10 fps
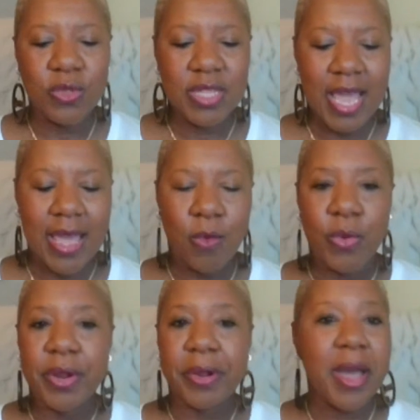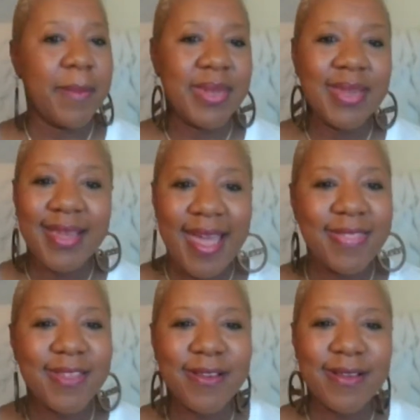that we're coming
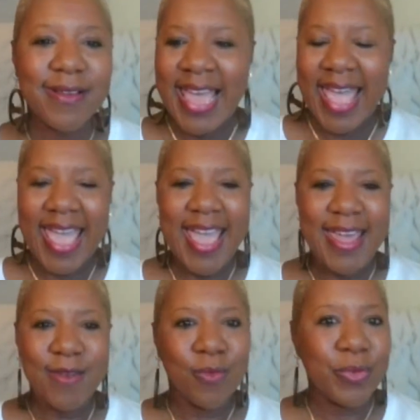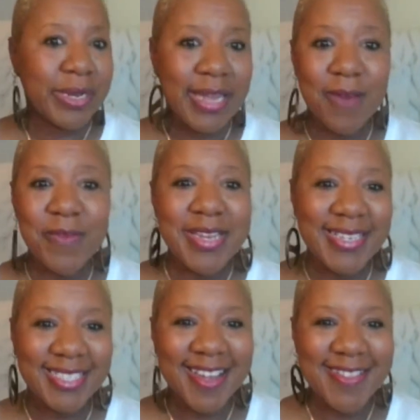together and we're loving
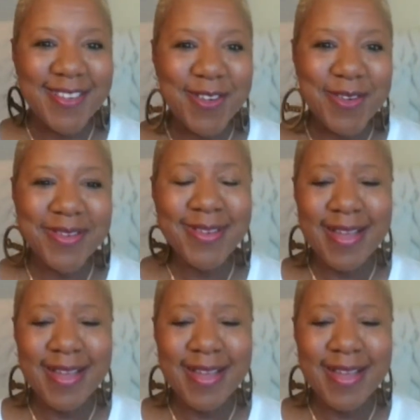each other.